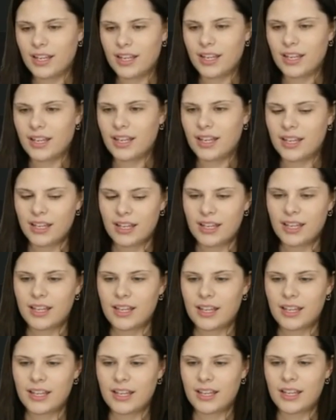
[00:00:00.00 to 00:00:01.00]
So
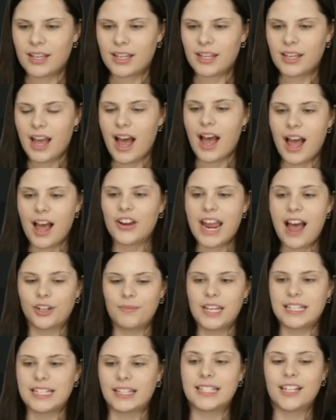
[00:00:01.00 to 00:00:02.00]

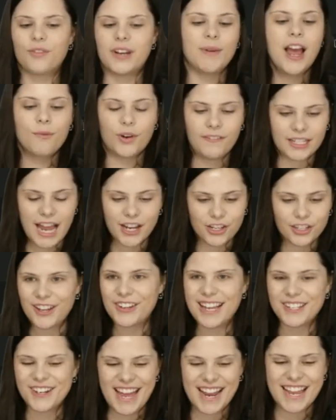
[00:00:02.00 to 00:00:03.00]
the lecture
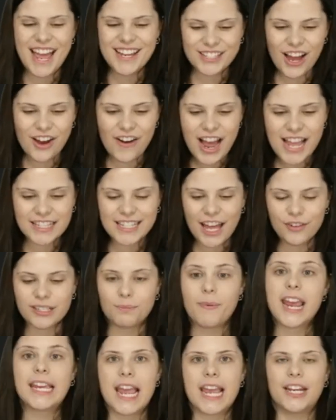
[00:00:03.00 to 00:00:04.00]
breaks this problem
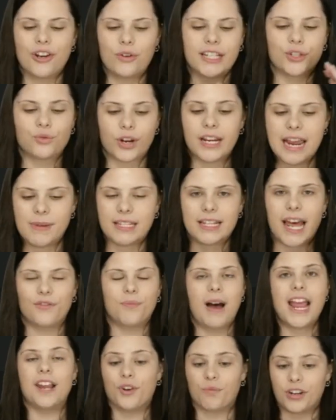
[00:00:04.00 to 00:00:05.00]
down
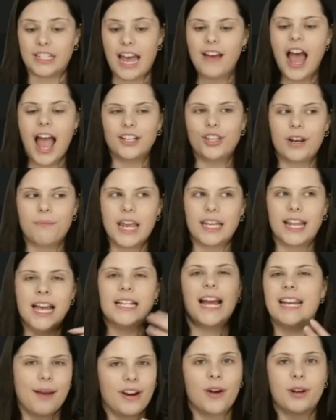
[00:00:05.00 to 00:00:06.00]
step by step.
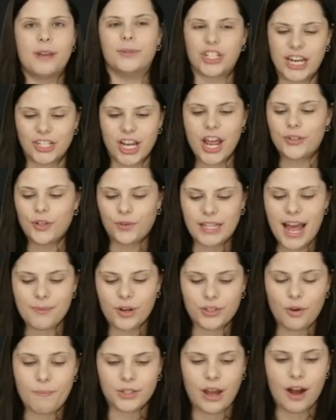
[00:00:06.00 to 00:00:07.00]
Starting with
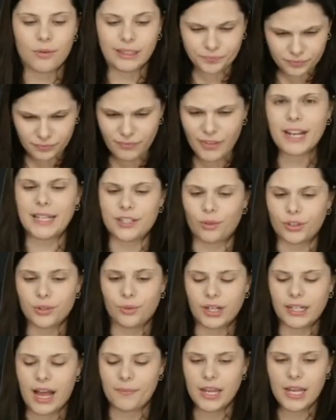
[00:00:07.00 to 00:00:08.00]
a left-aligned
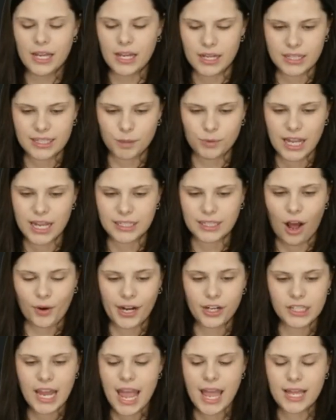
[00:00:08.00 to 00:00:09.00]
pyramid. And
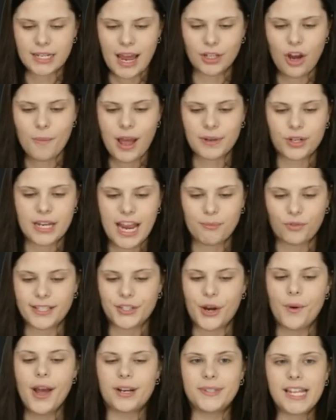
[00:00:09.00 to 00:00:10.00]
they use this
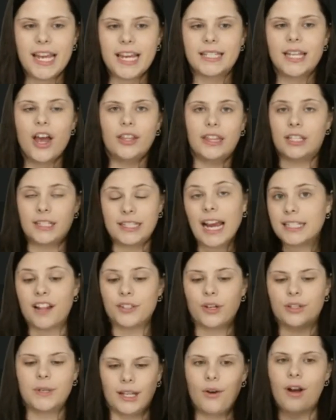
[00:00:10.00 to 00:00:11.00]
function called
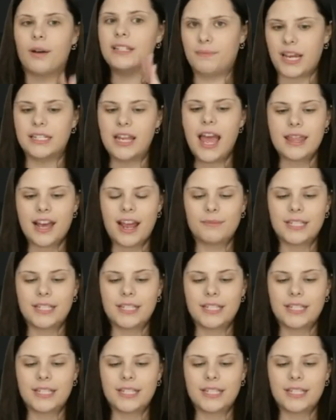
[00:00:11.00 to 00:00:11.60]
print row.